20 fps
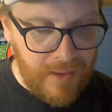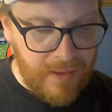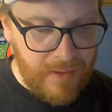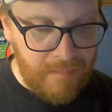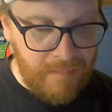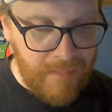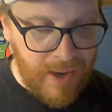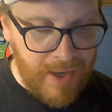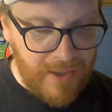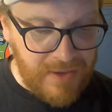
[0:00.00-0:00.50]

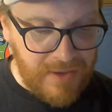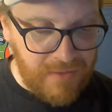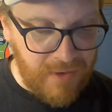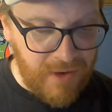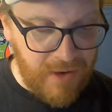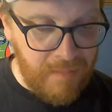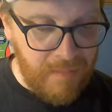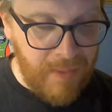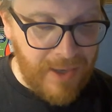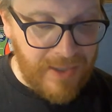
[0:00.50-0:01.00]

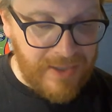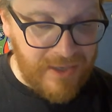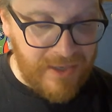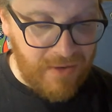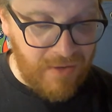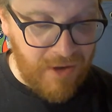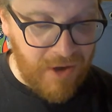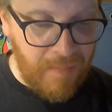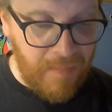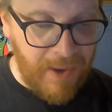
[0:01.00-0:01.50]
bacterin,
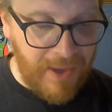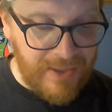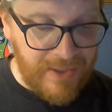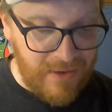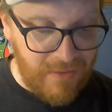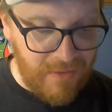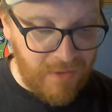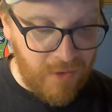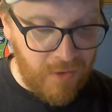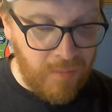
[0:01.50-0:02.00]
bacterio,
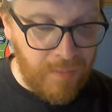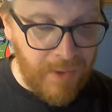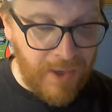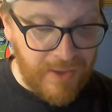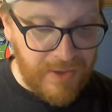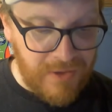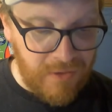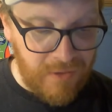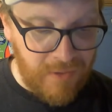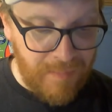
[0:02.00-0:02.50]
bacterial,
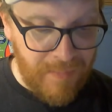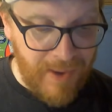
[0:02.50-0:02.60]
bacteria,